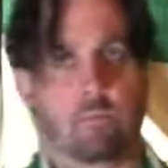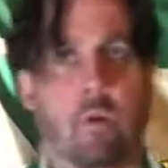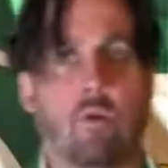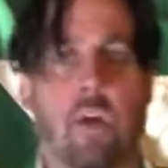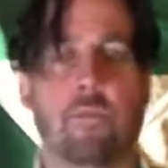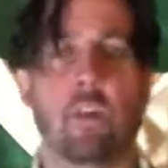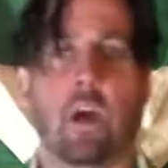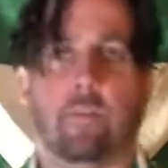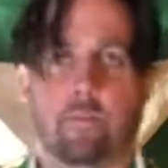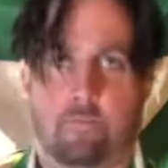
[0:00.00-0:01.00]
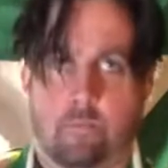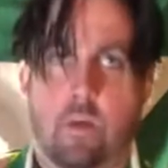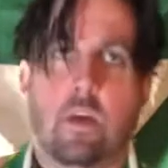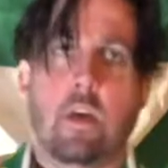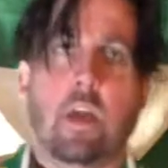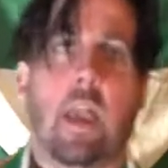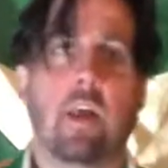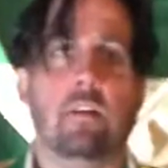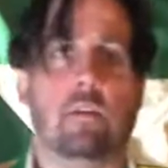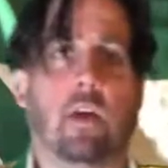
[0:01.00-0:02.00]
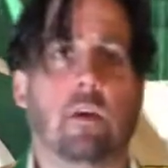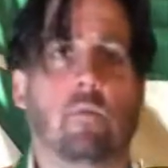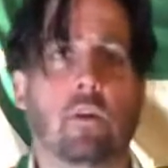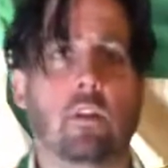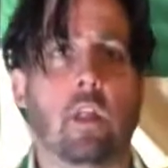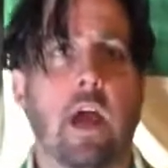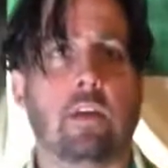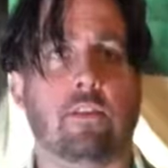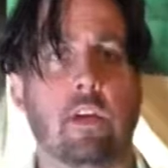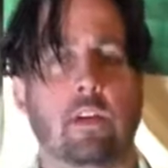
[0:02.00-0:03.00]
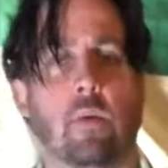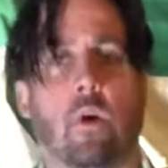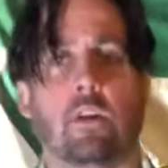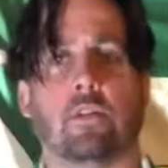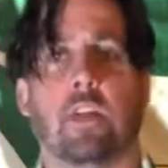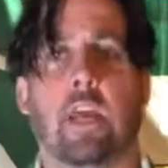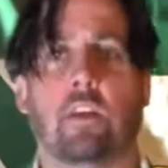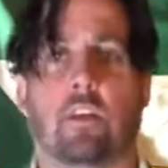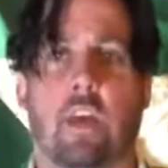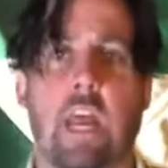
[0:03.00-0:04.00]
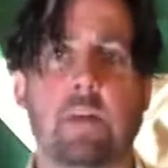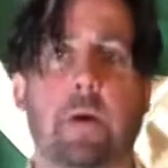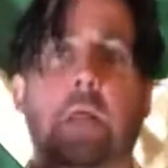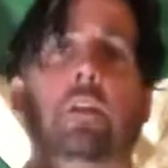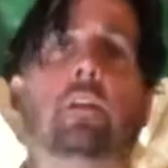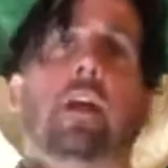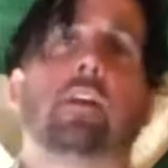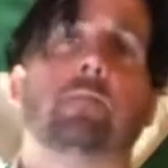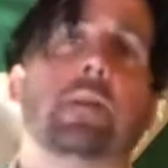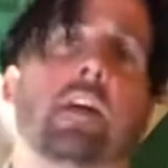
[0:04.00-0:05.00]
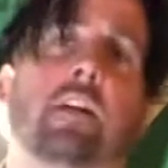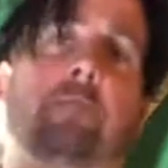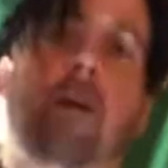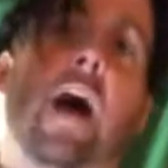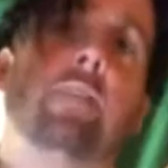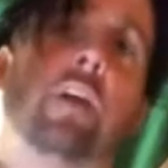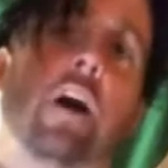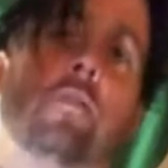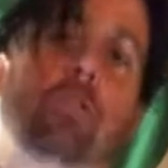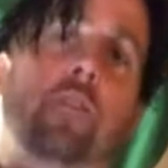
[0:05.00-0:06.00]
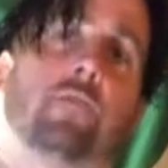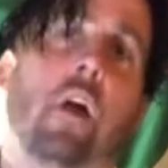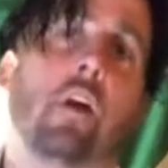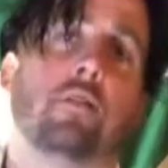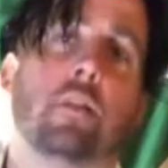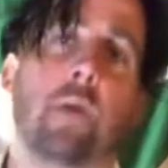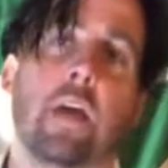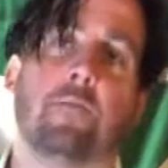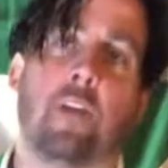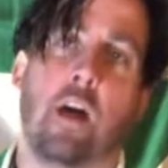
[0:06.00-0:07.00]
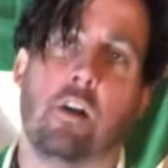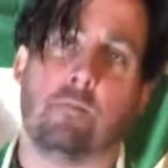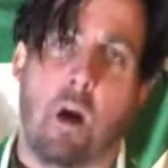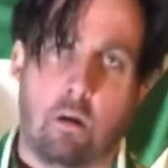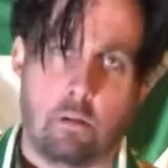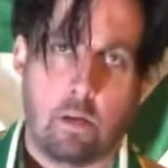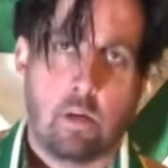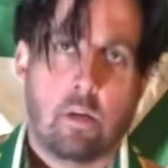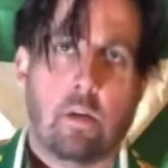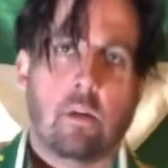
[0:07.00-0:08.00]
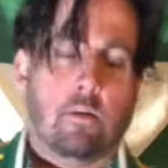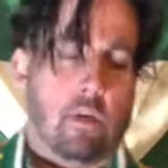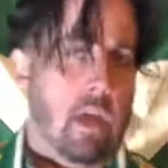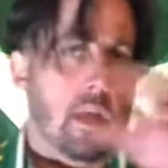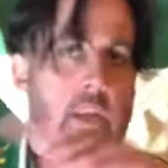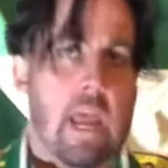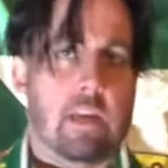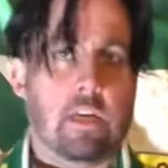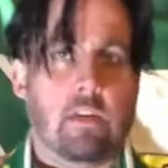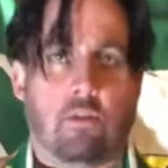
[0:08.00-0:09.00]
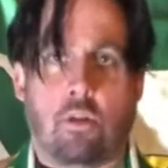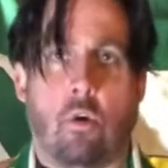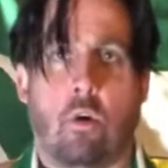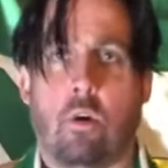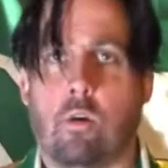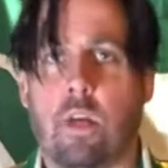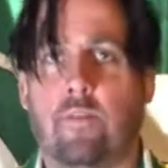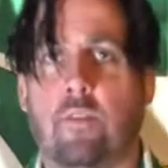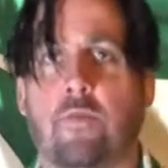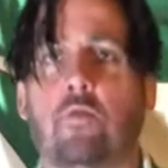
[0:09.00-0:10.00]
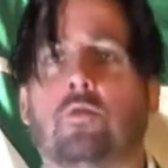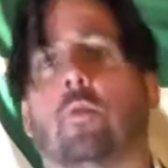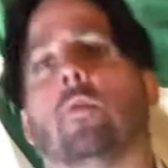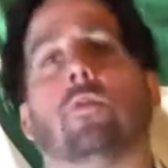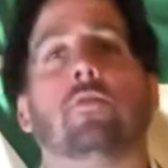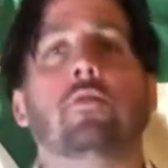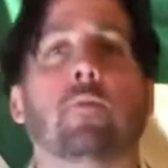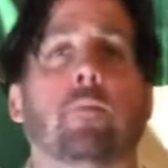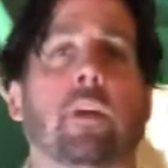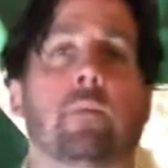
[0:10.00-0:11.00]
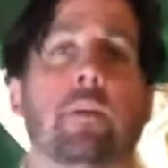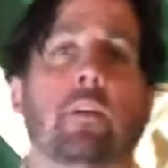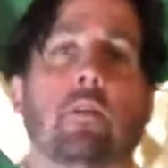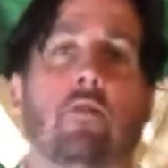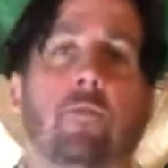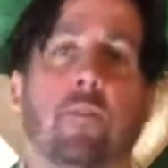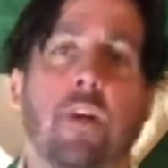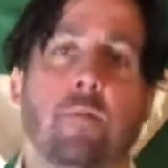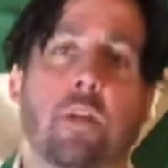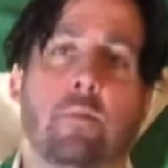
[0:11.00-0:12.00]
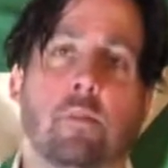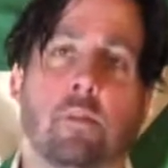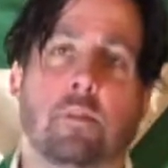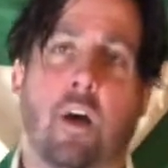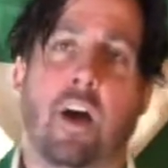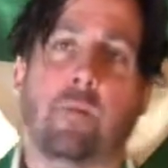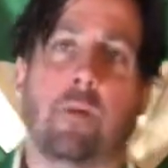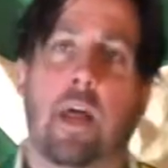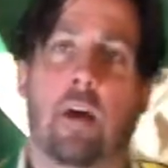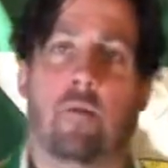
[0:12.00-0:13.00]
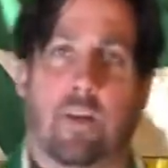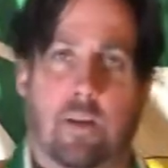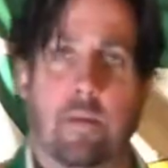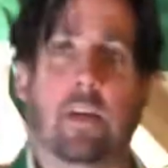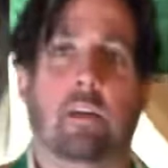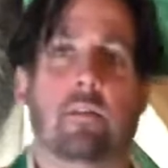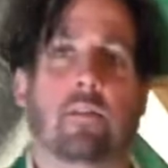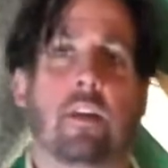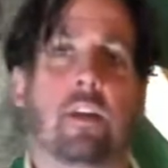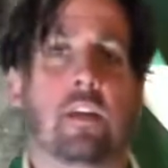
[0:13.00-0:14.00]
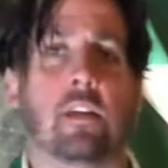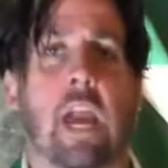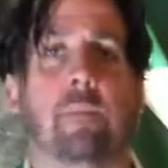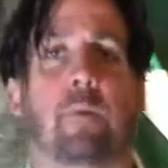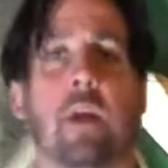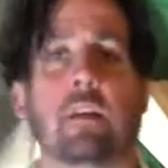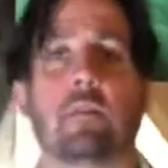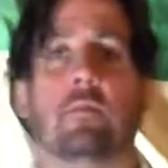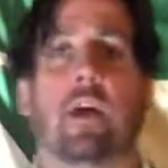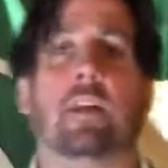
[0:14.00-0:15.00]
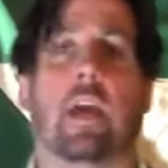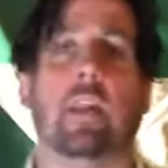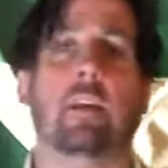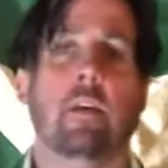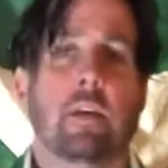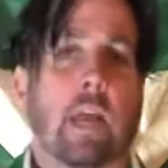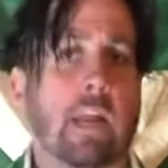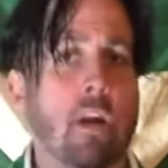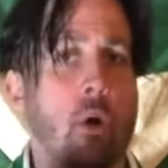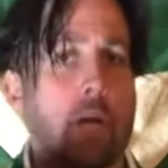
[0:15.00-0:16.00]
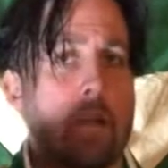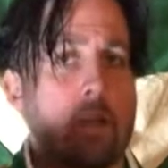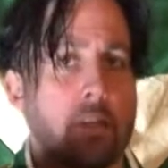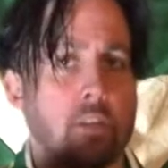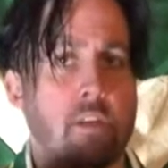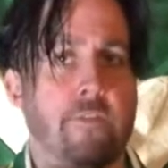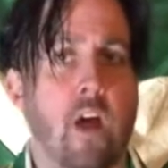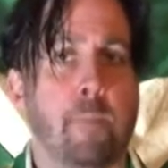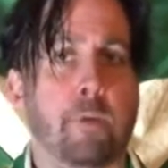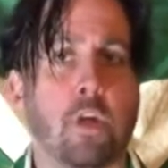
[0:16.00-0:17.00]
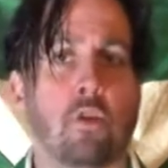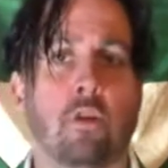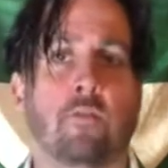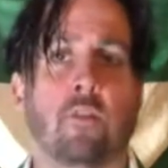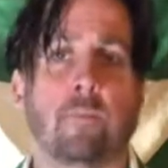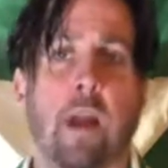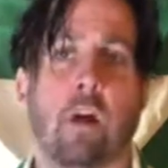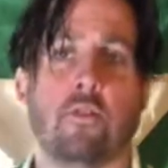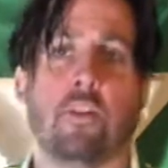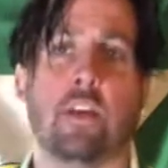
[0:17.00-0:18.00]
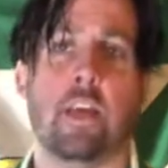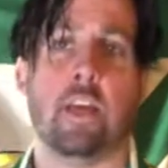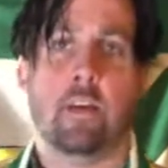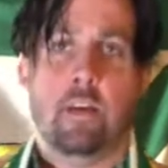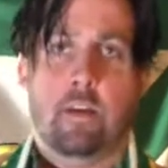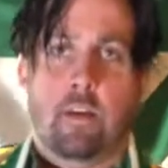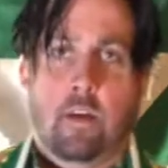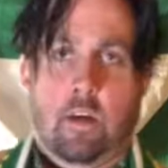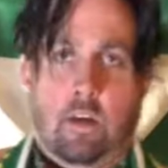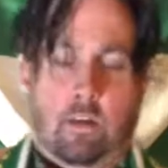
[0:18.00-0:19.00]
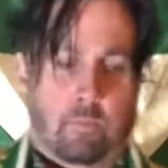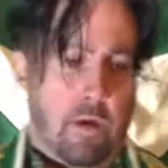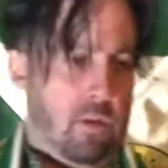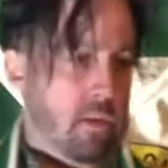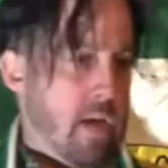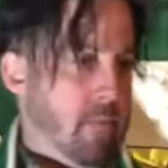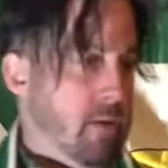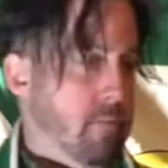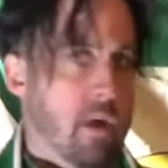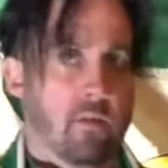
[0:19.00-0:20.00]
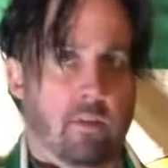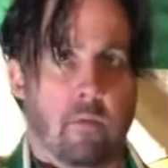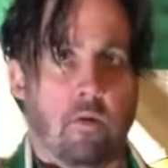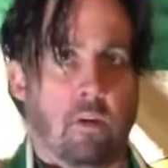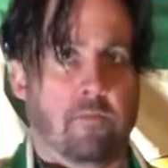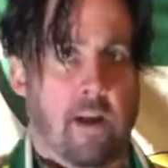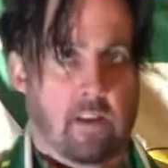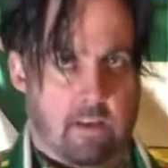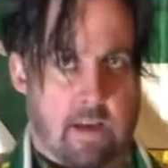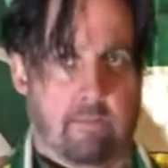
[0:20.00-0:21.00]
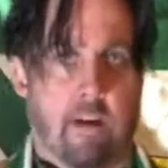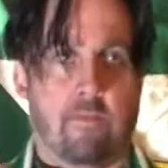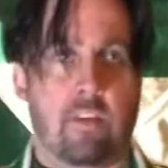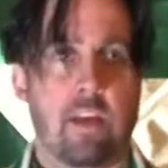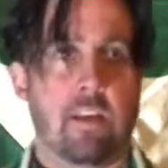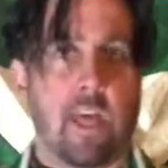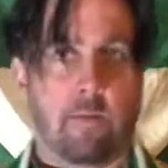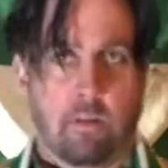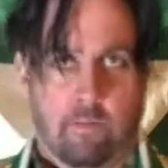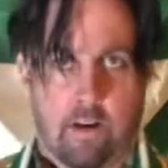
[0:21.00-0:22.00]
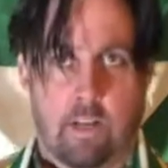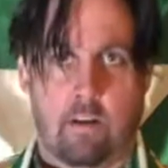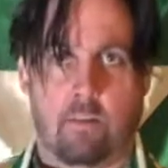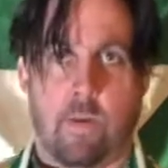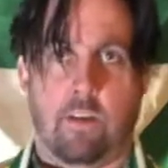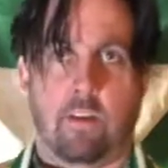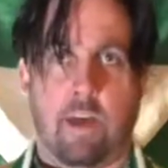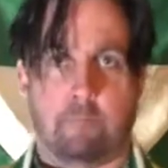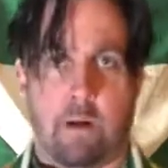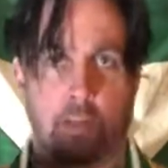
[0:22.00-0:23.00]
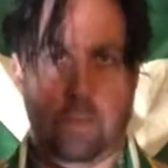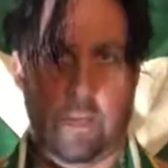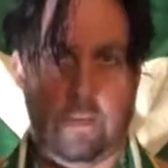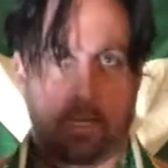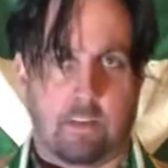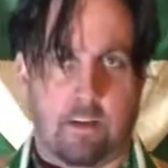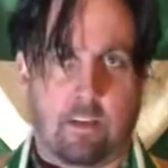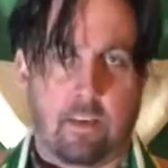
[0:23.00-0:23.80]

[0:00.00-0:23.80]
Pogie for life. And one of the last things I wanted to say is that anybody that elects me, you get a $5 gift card to the Mayflower Mall in any store or even the food court. So you can bring the missus out for a double-double and talk about how I'm going to make Sydney and Cape Breton great again. And I know I got a lot of stiff competition for the mayor of Sydney, especially some of them well-spoken fellas. I've seen some of their videos, especially that buddy that got kicked out of